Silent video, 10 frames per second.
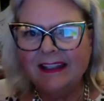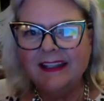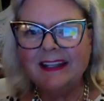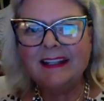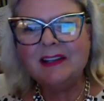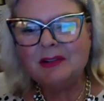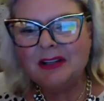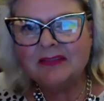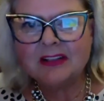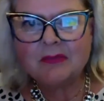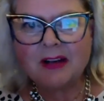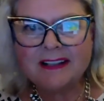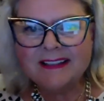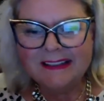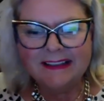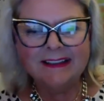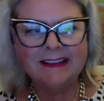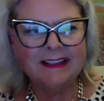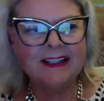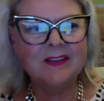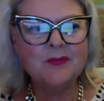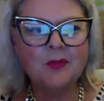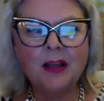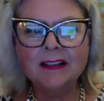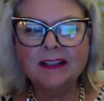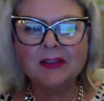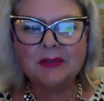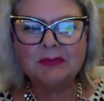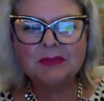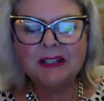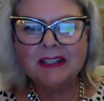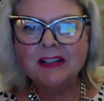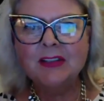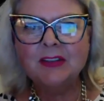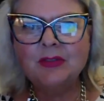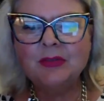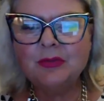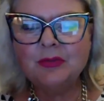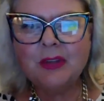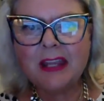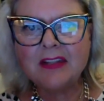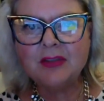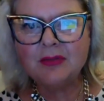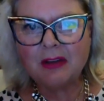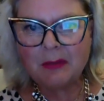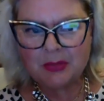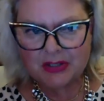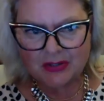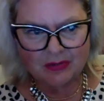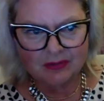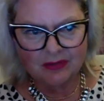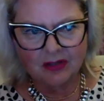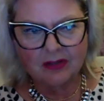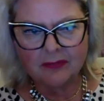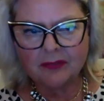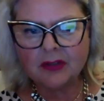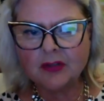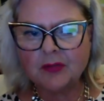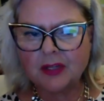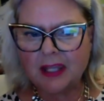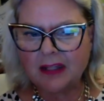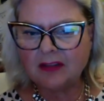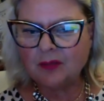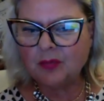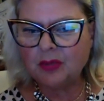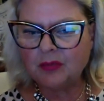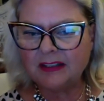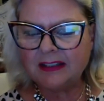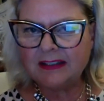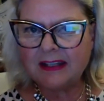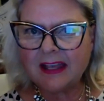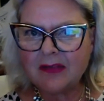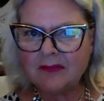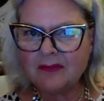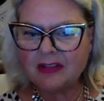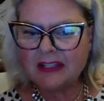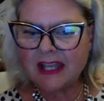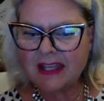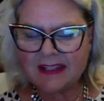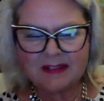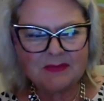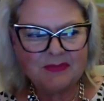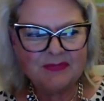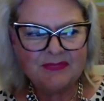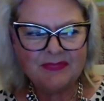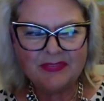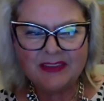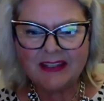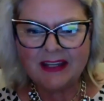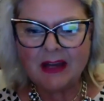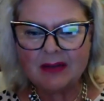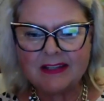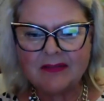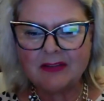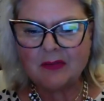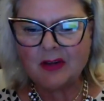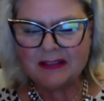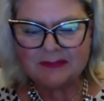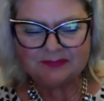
Hello, everyone. Welcome to a new episode of Create Beauty Every Day. How is everyone?